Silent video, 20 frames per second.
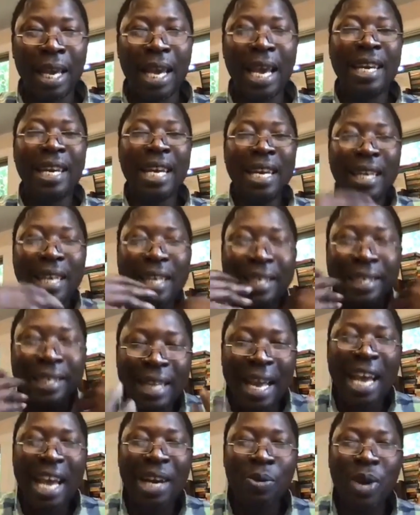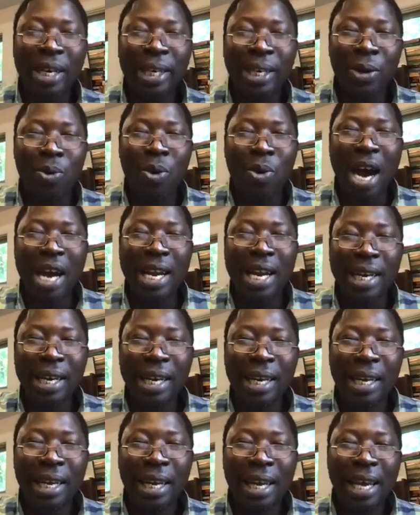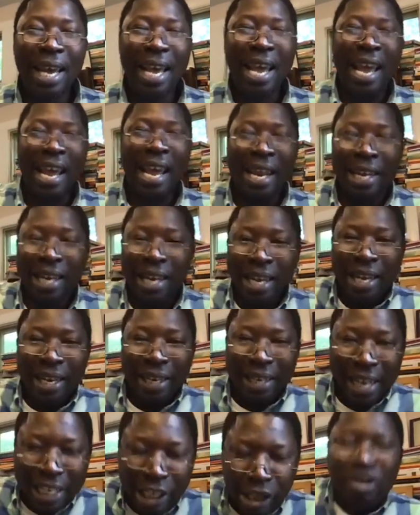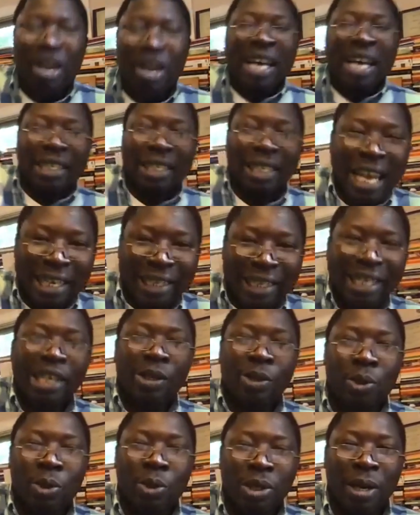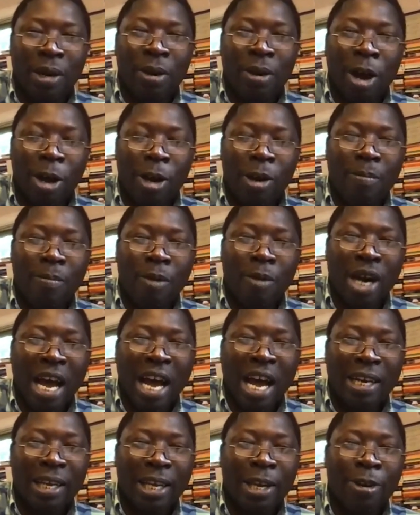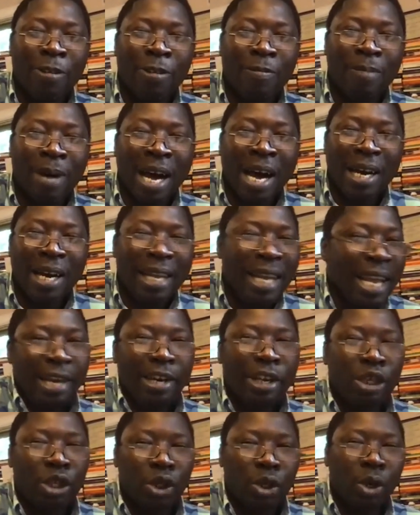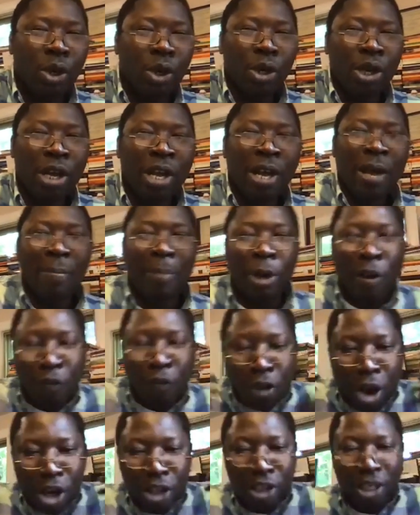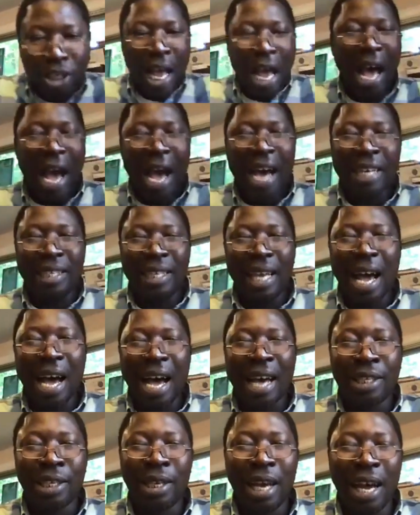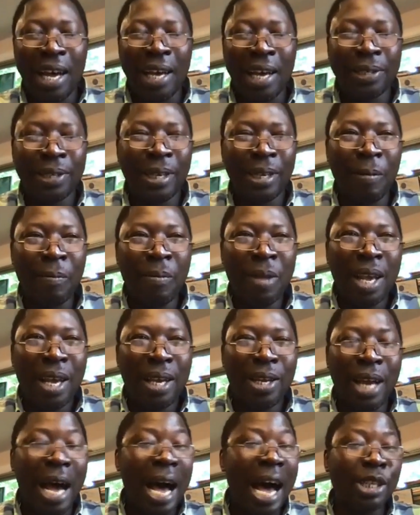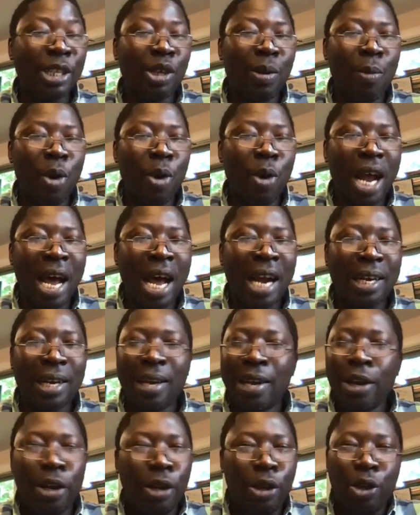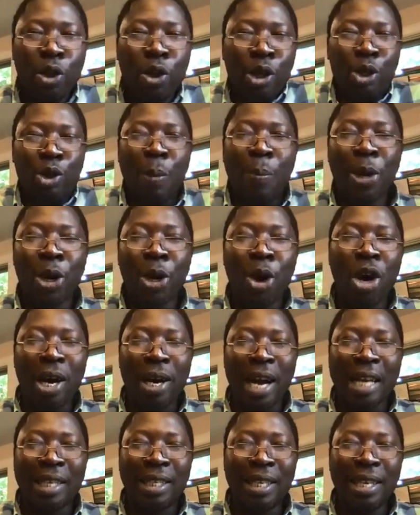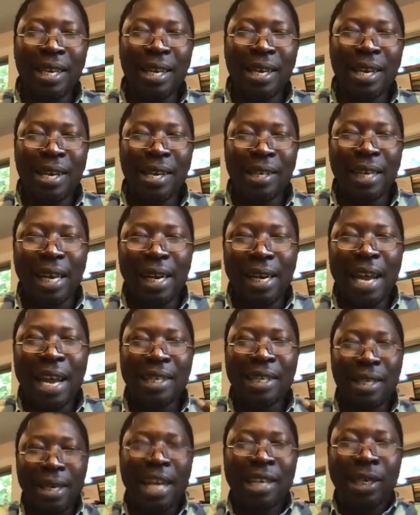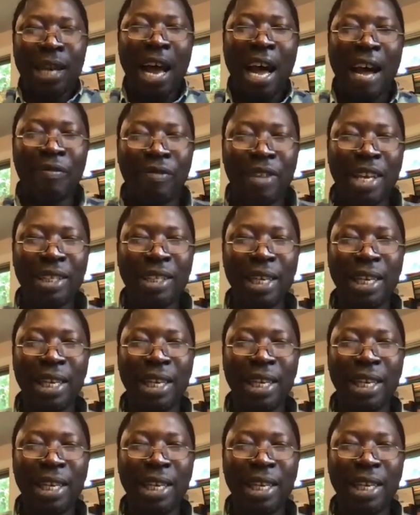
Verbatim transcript: And then he said what he wanted and they translated to the local monarch, King of Bar. He understood but of course, as, as, a, as, a, you know, as a monarch used to bureaucracy, he said, let's, let's have this